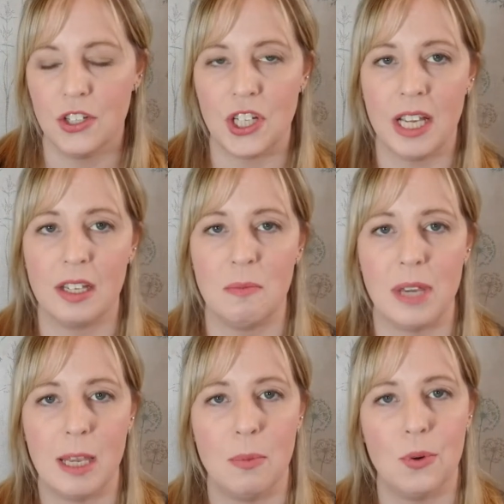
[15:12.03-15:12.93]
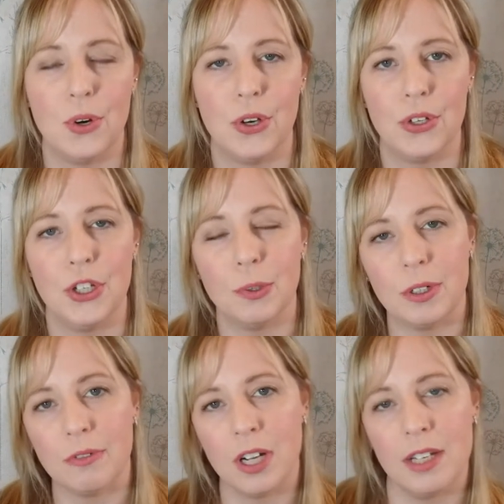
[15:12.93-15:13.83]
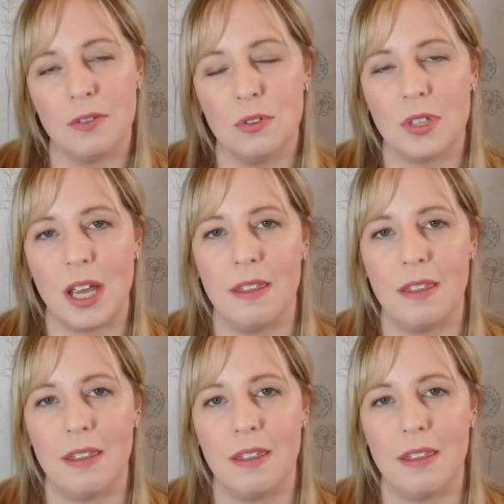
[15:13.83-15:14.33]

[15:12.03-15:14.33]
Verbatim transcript: Jack and Mabel are new arrivals